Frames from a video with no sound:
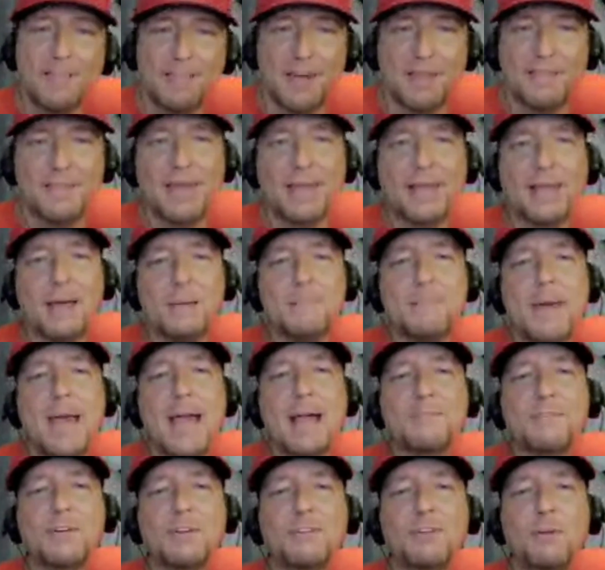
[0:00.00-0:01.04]
Then they come
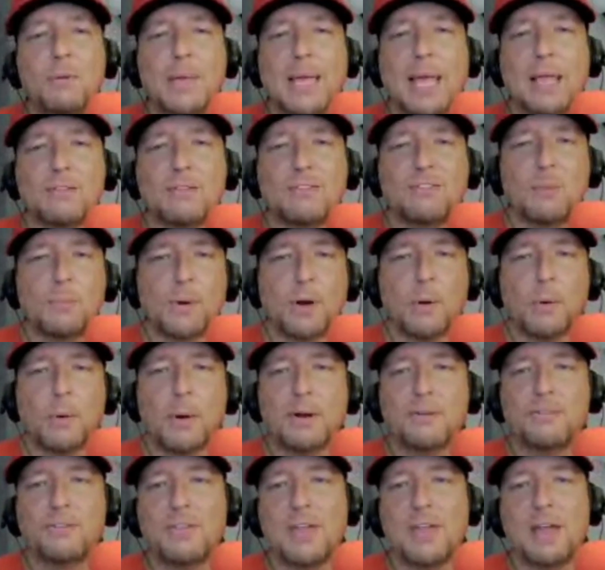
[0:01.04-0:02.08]
back for two against the Brewers.